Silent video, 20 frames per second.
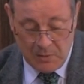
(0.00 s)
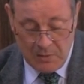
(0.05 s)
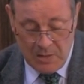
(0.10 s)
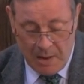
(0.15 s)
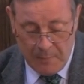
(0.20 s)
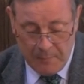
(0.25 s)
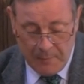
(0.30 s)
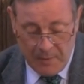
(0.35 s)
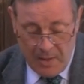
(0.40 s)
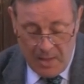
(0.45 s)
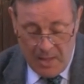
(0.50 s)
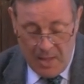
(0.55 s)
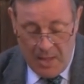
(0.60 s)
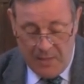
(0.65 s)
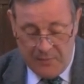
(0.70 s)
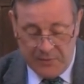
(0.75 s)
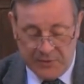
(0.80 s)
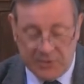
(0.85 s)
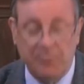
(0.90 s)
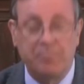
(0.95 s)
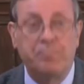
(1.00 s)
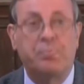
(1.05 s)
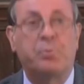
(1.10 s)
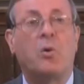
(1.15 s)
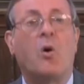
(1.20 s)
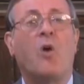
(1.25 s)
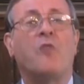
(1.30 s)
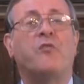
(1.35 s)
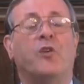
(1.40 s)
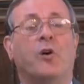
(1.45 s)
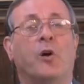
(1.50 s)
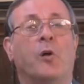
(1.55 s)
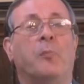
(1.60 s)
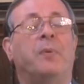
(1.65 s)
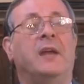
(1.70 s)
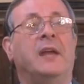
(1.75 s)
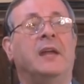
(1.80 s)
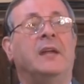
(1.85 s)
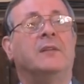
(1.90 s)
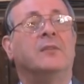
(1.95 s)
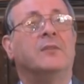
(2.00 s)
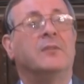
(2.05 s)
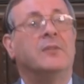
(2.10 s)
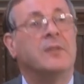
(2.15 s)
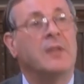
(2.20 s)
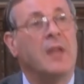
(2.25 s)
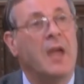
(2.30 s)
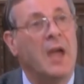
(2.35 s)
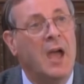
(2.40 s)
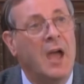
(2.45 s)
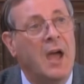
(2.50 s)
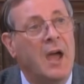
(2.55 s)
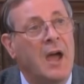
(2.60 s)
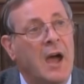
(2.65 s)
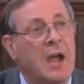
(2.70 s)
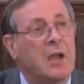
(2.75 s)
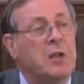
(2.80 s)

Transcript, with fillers: Now, there's a proverb in uh,